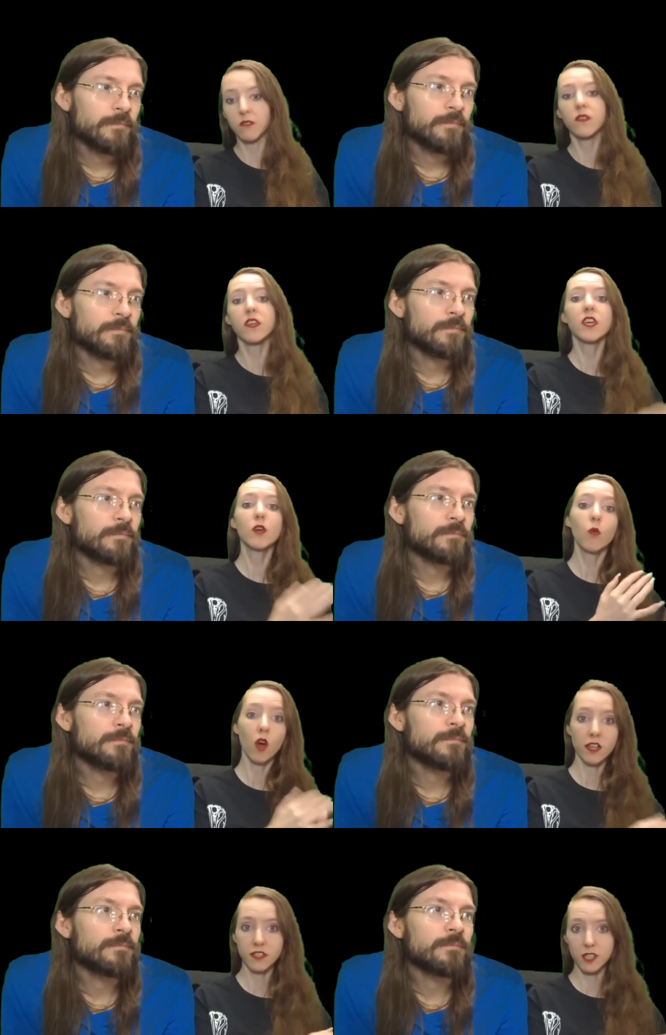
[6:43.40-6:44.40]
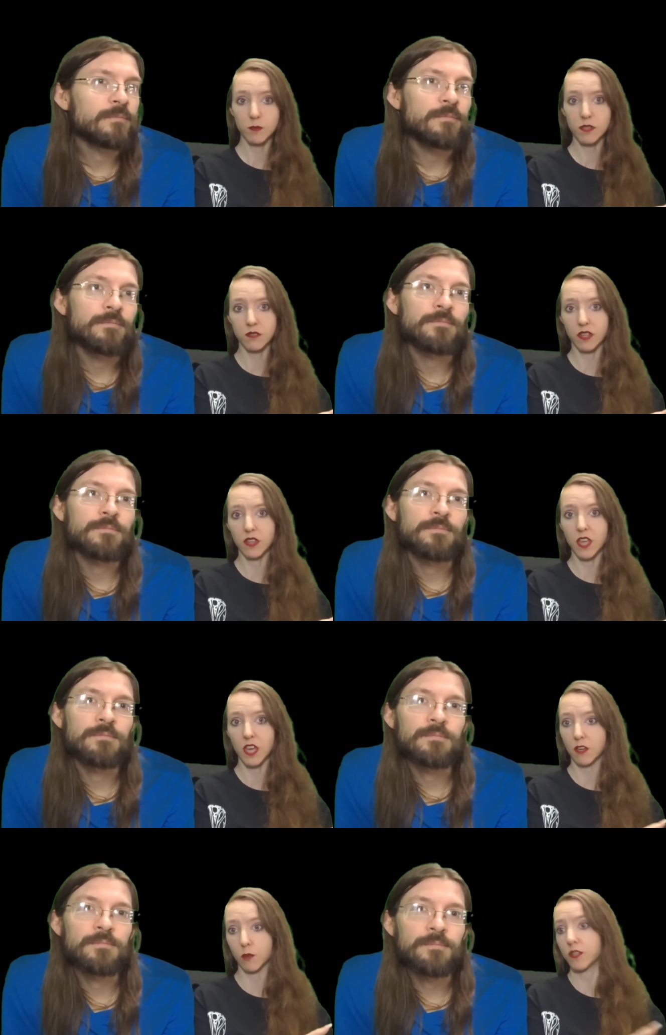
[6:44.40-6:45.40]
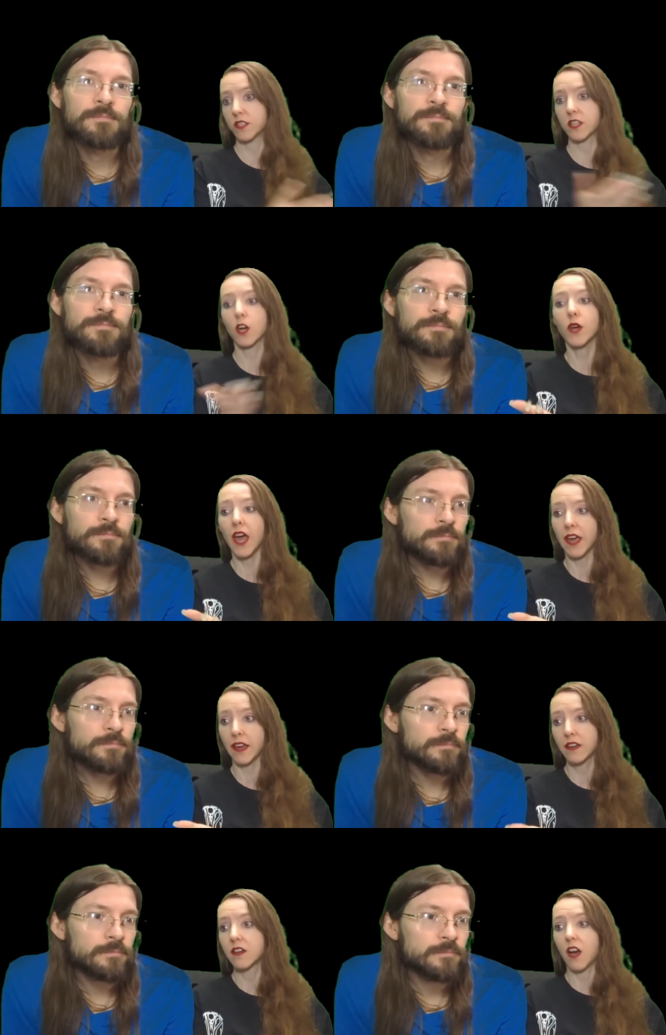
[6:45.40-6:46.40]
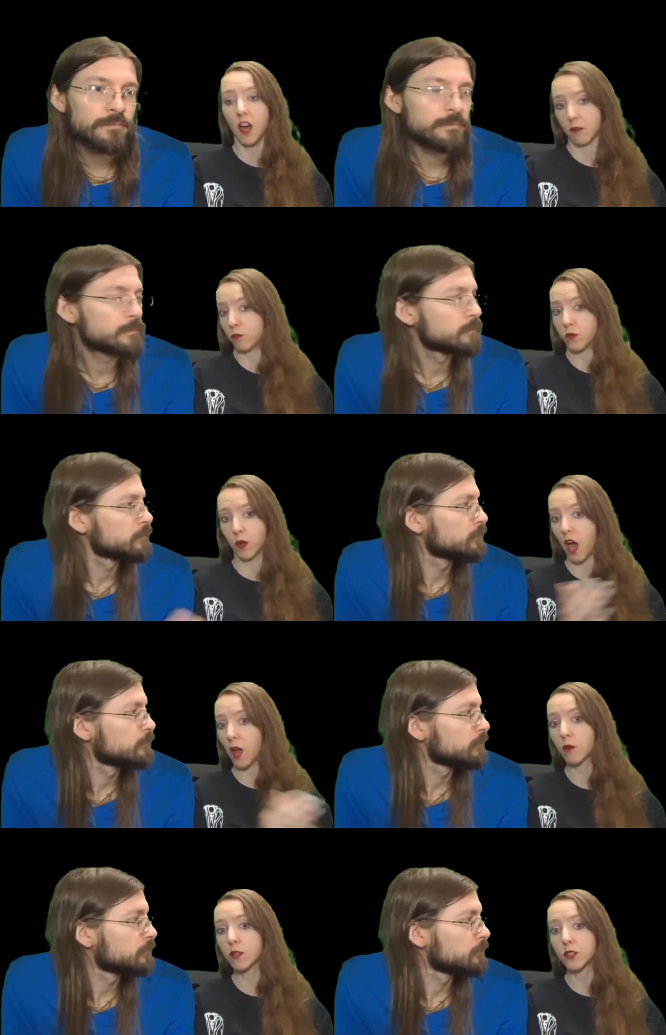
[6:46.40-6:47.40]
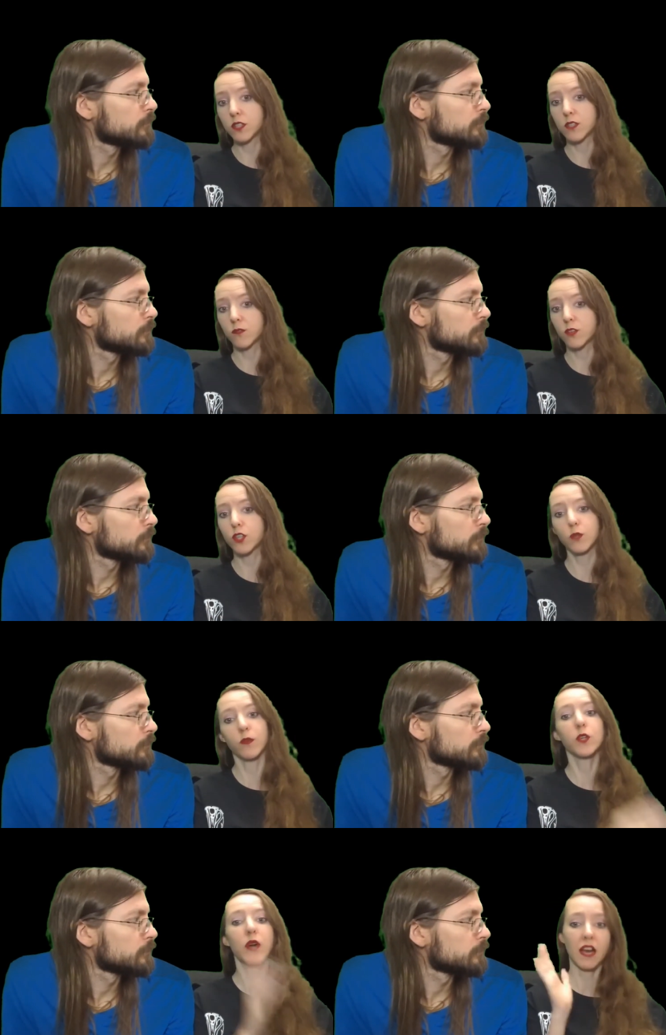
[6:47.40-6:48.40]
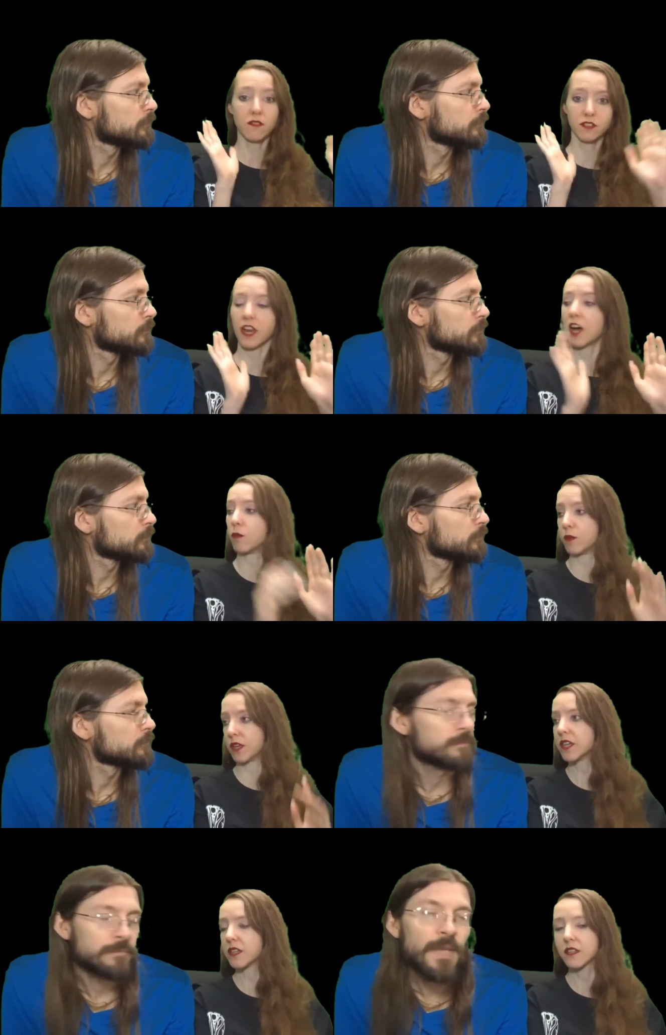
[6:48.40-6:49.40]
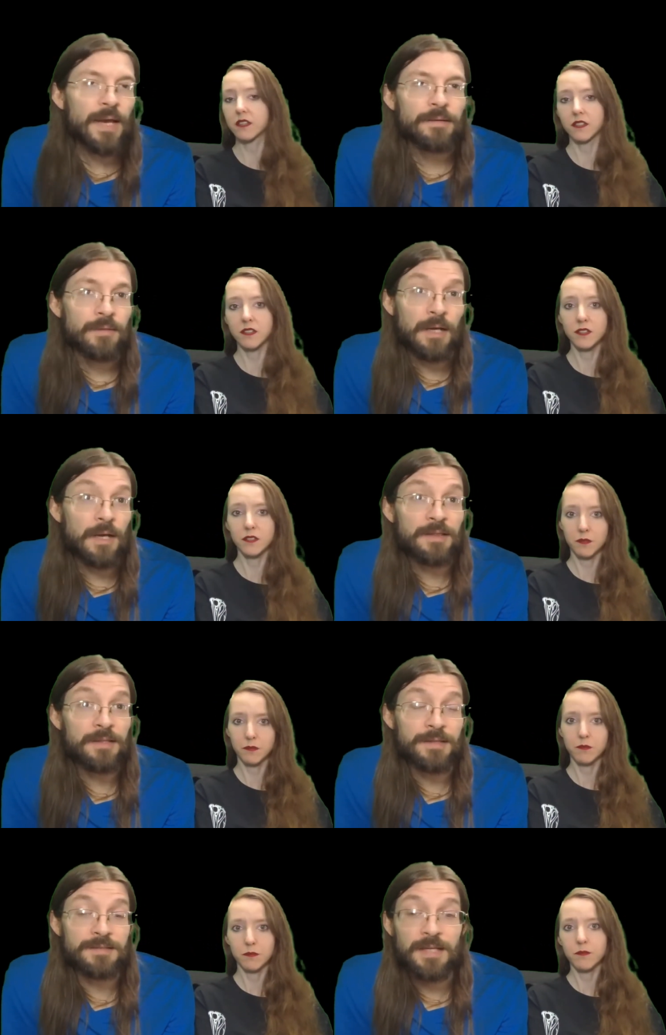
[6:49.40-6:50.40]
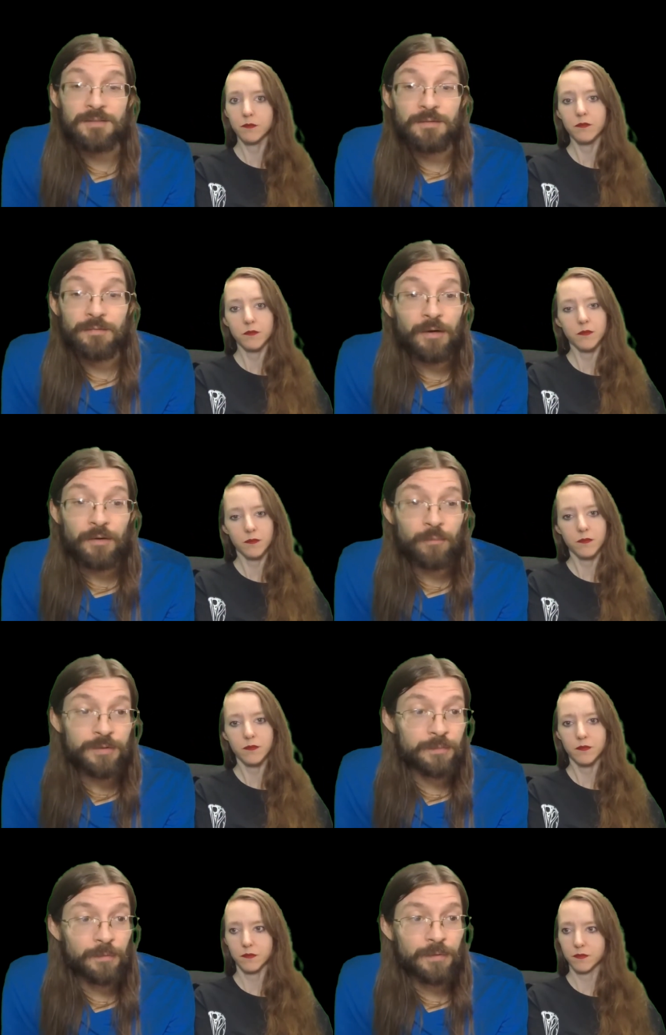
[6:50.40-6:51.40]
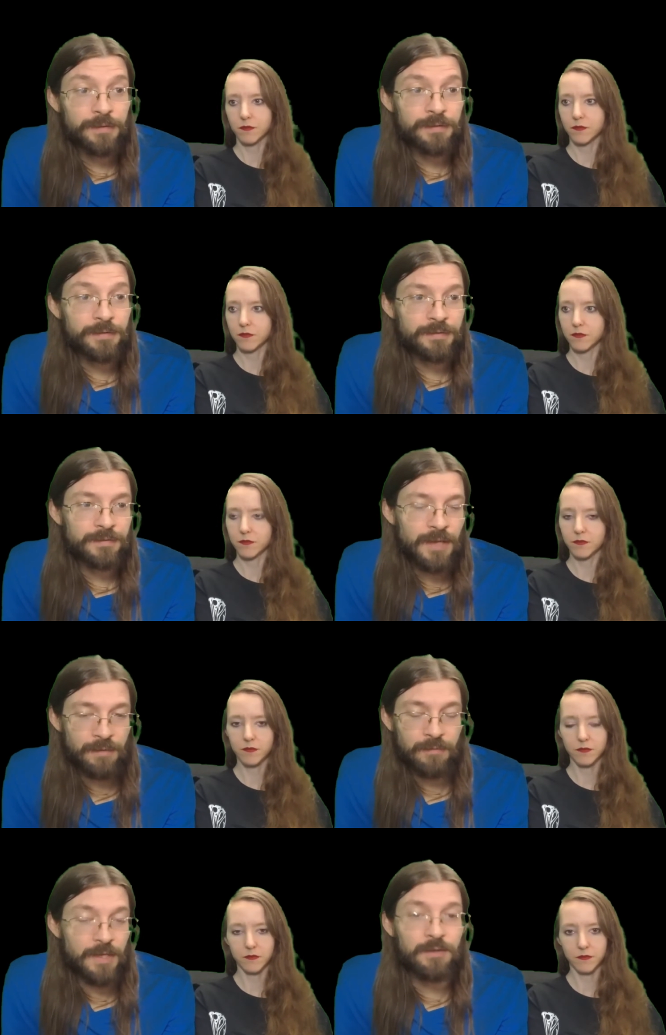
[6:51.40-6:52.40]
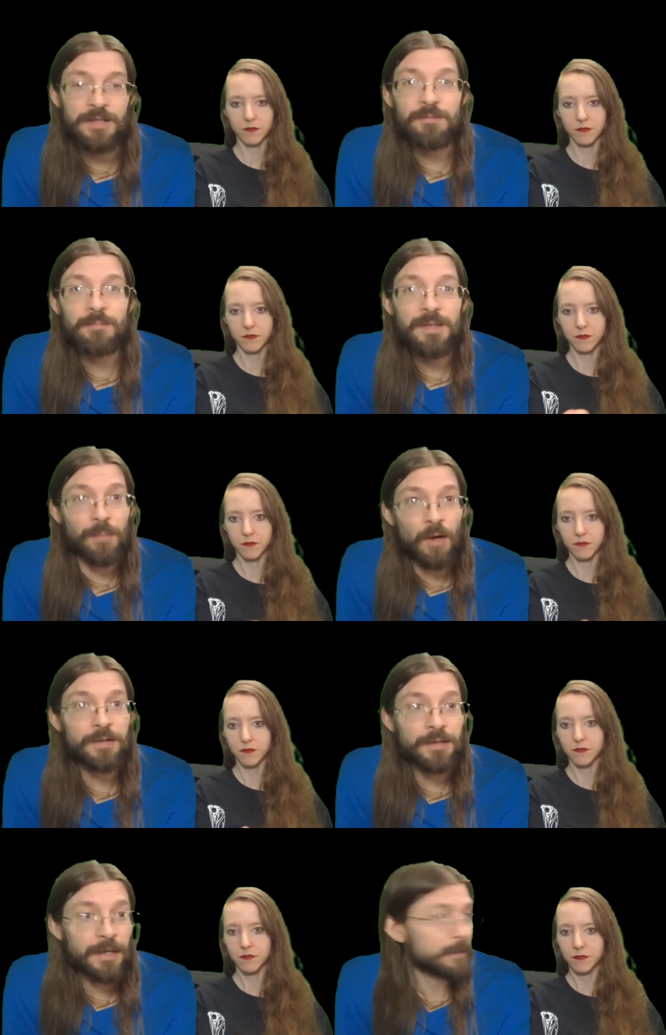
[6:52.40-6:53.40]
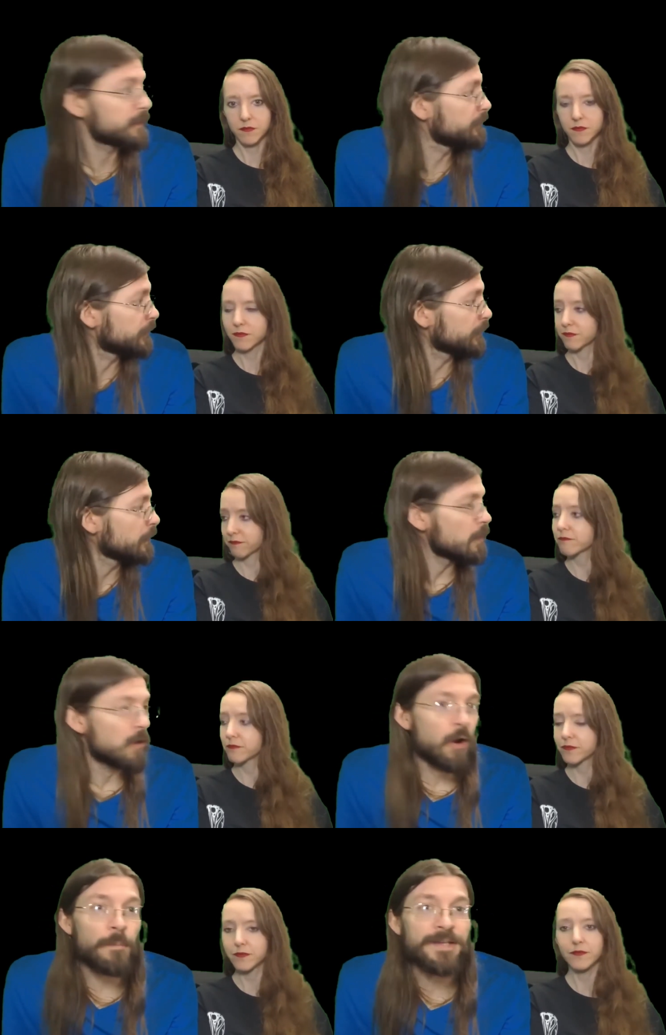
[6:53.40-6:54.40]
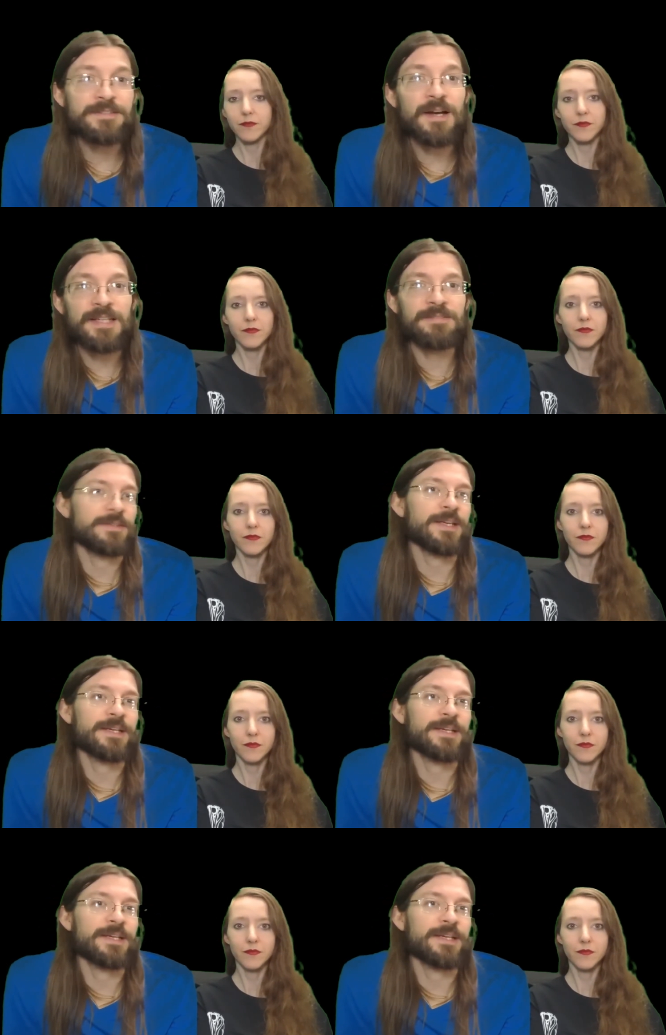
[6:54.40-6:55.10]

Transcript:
Speaker 1: he wants a specific thing, OP's oh, like, "Okay, I will do this for you, but you have to help me.
Speaker 2: Yeah, and I think that's actually very reasonable. I think that that, that could even be a bonding activity. OP's not even like